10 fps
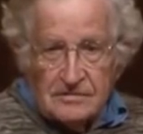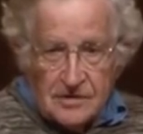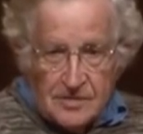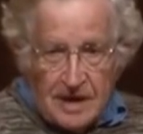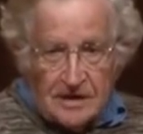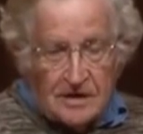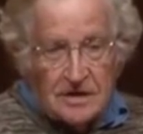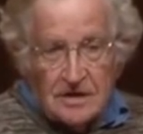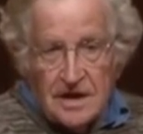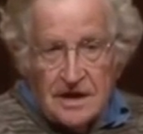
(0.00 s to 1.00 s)

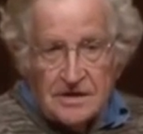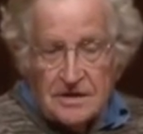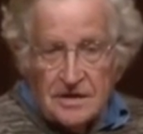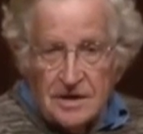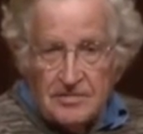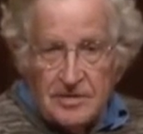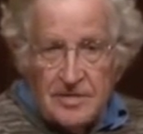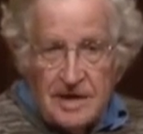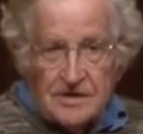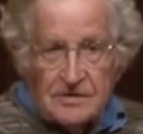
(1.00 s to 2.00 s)
respected international
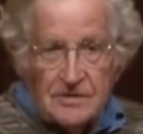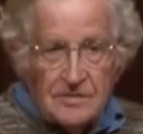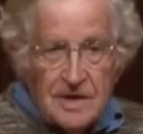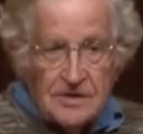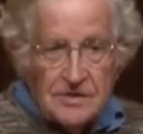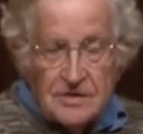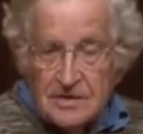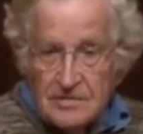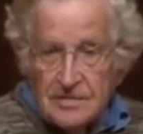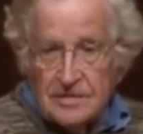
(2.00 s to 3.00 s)
diplomats who
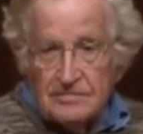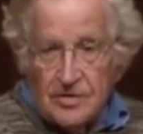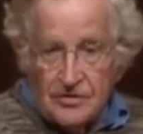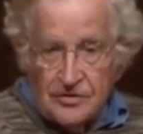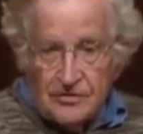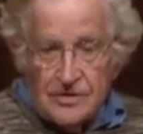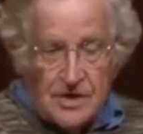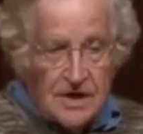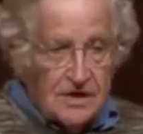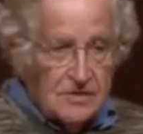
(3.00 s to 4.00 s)
administered them, and both
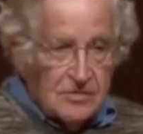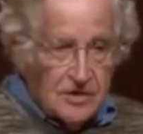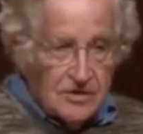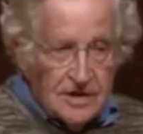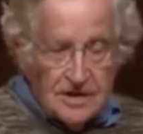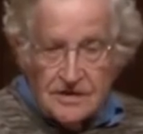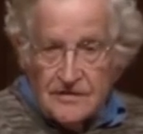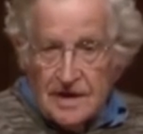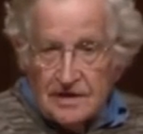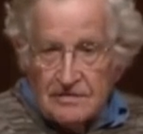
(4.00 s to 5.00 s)
resigned in protest
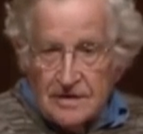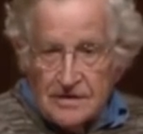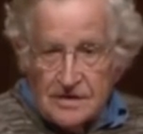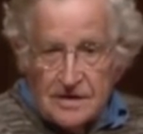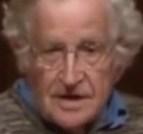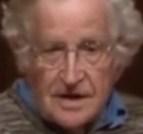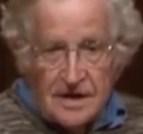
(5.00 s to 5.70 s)
for that reason.